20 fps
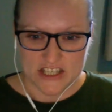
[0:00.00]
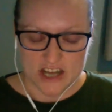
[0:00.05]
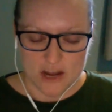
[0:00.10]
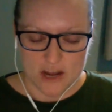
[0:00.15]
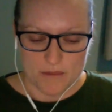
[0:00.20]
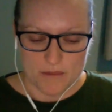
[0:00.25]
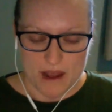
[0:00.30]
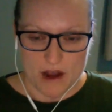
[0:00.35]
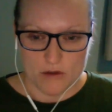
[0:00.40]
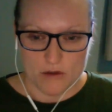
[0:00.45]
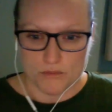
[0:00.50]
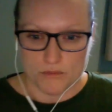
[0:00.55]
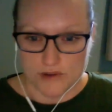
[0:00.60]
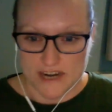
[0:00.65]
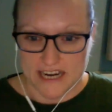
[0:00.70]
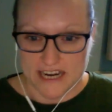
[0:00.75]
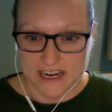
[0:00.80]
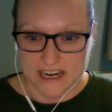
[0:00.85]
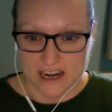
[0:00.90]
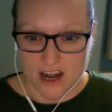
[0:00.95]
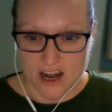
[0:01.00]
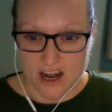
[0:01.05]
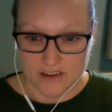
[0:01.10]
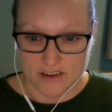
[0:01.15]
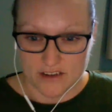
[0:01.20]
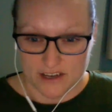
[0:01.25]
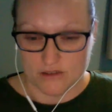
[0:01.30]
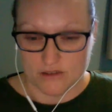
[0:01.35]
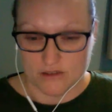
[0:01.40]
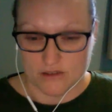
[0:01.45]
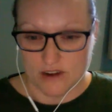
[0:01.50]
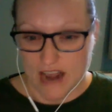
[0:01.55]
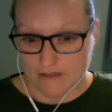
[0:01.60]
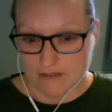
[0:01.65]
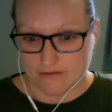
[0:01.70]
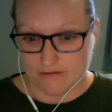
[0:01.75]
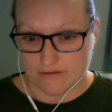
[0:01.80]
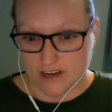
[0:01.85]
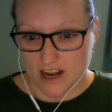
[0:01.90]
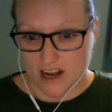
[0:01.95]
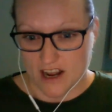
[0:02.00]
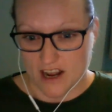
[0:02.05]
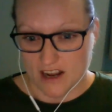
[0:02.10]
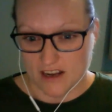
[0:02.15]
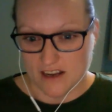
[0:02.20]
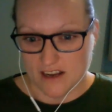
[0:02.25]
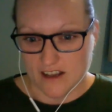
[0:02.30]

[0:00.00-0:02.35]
about pre-colonial Africa,